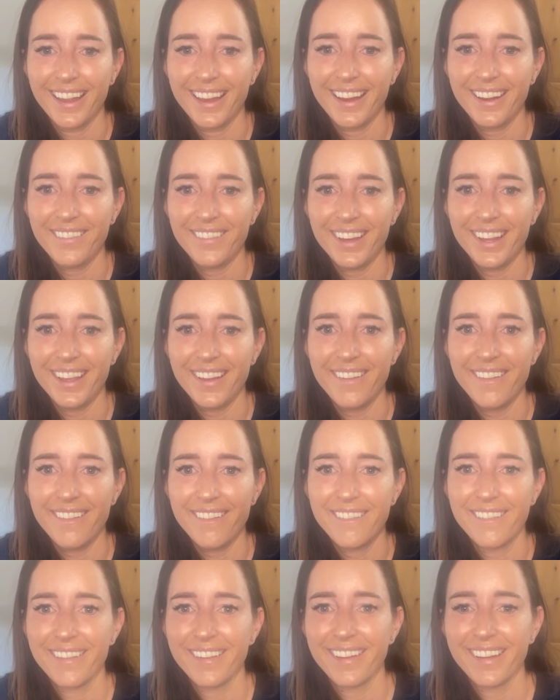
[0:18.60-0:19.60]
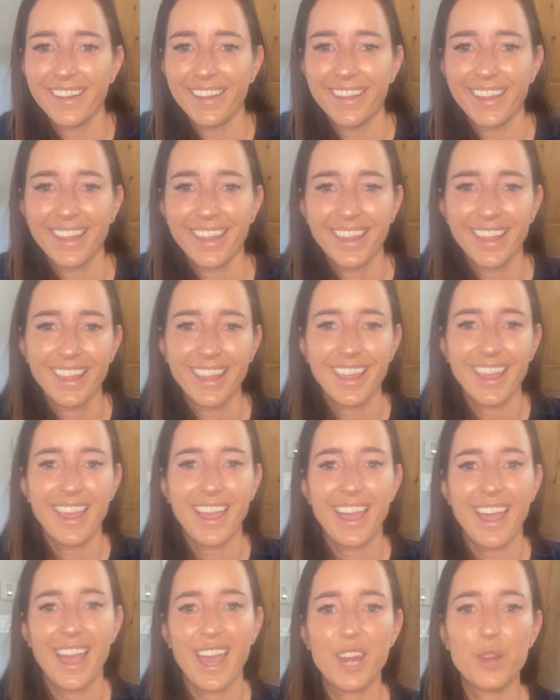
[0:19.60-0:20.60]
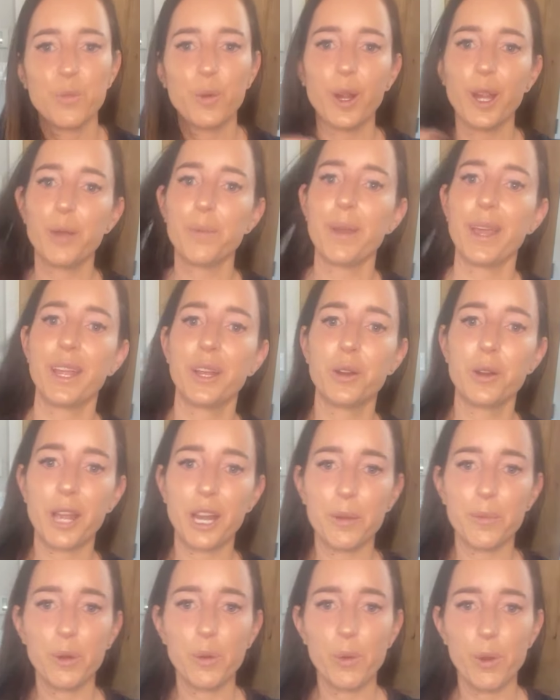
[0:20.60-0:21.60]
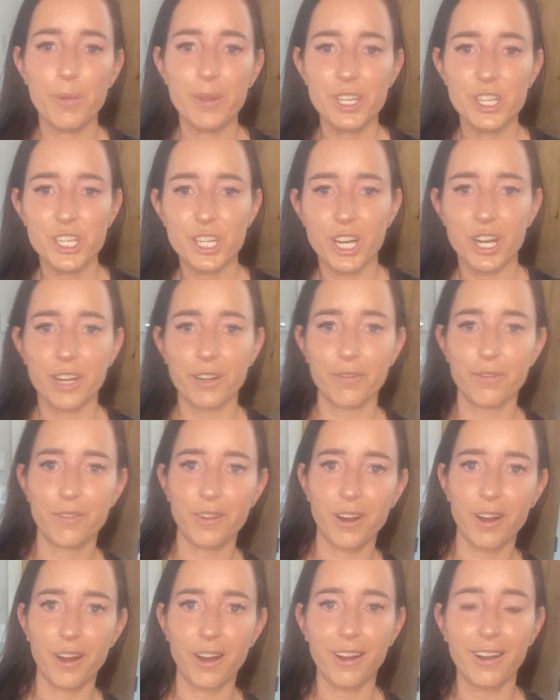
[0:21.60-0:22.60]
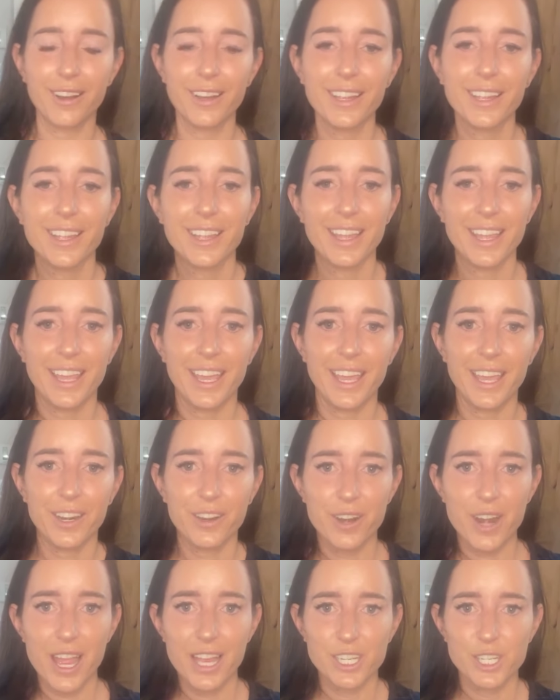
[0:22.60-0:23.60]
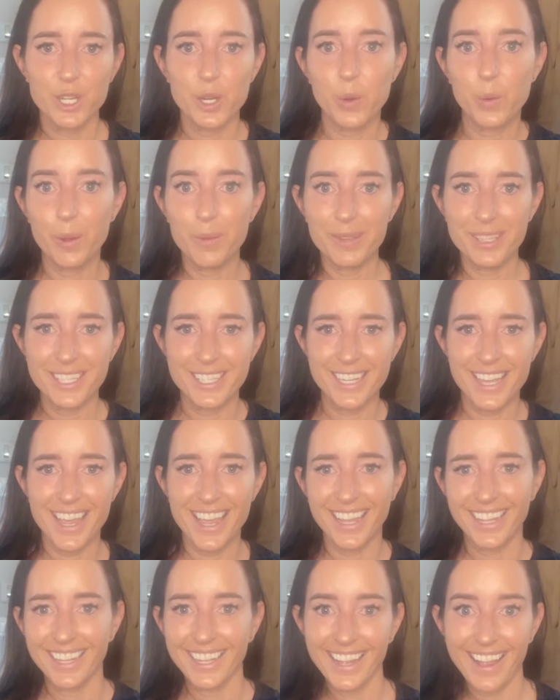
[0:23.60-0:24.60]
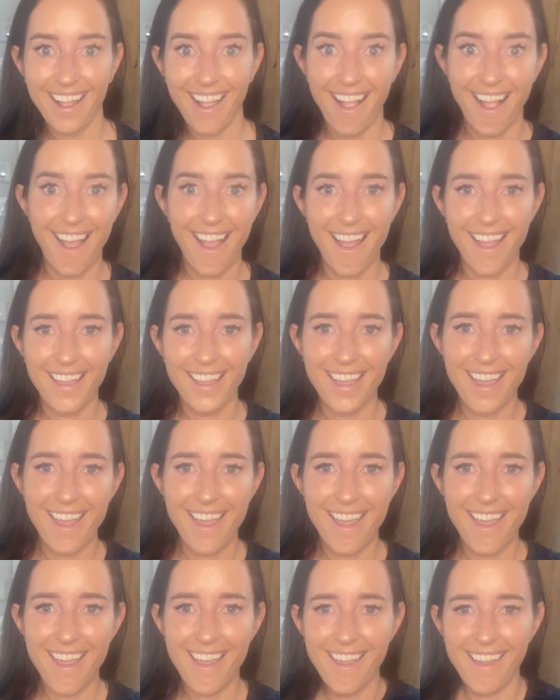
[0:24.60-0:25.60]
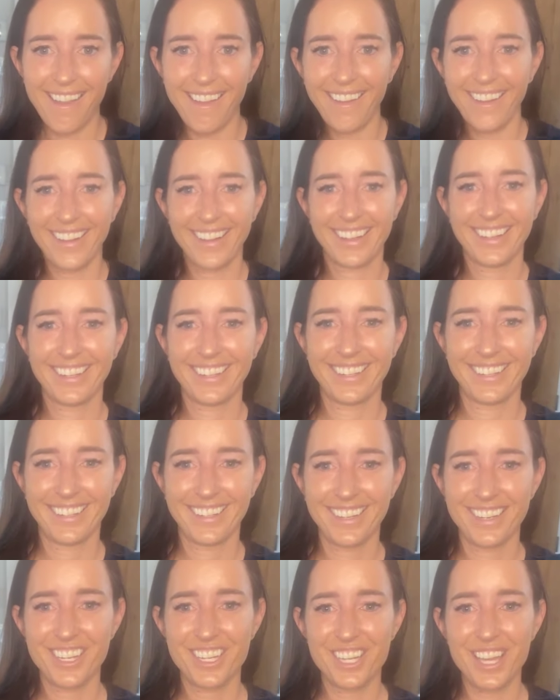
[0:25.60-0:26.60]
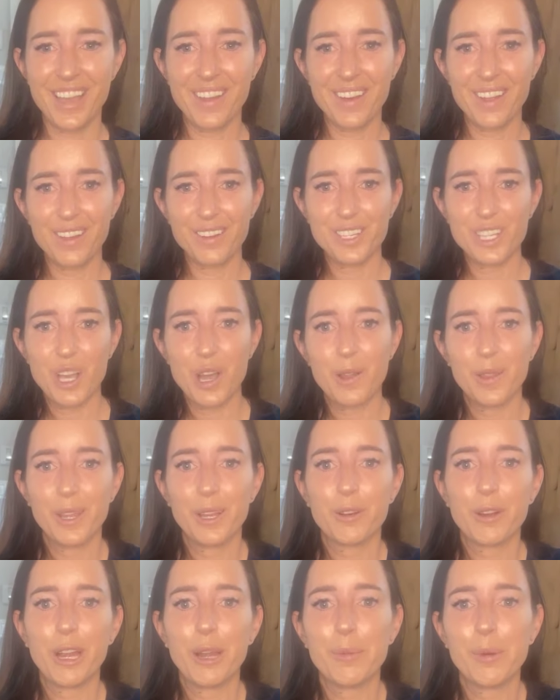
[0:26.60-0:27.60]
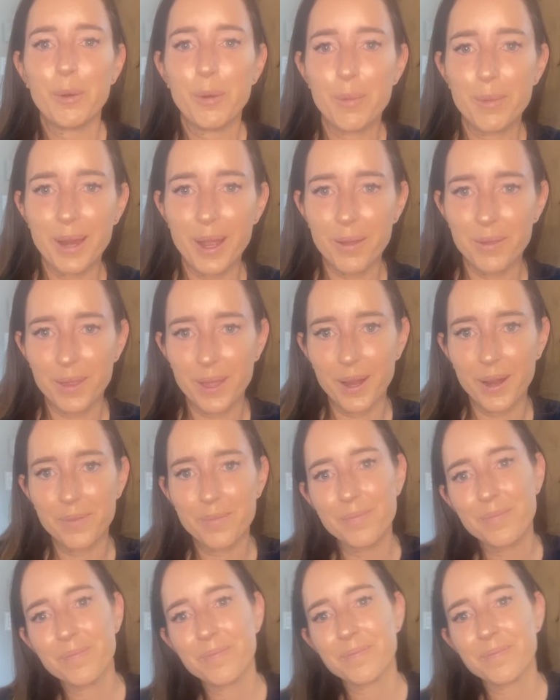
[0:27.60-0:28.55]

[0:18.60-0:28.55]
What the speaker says: Here we go. And I'm wearing my Incredible Woman shirt for International Women's Day. Yay! Shout out to all the incredible women out there.